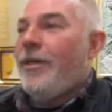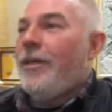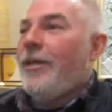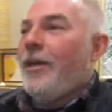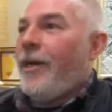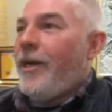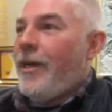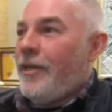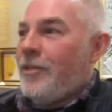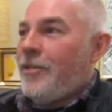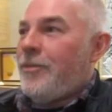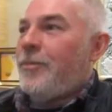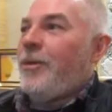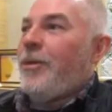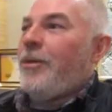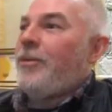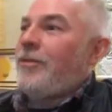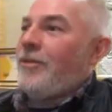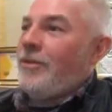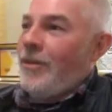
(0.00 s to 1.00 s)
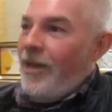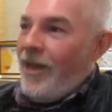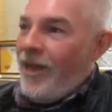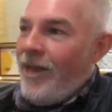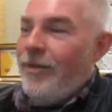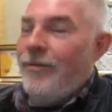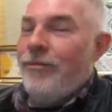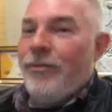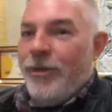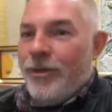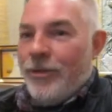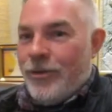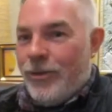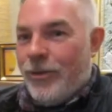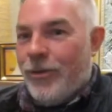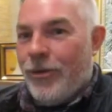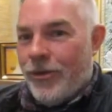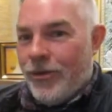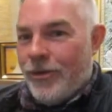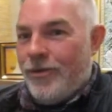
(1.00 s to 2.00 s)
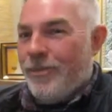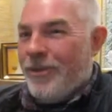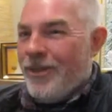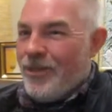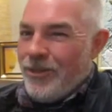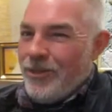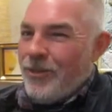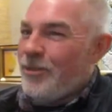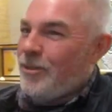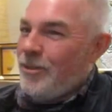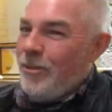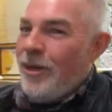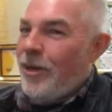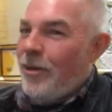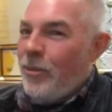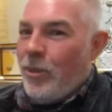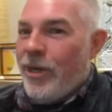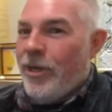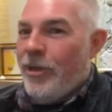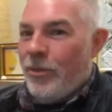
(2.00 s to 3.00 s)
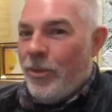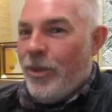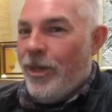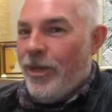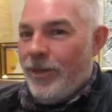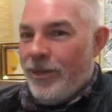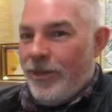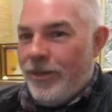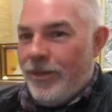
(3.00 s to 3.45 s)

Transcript: I spoke to every tourist because it was about one a week.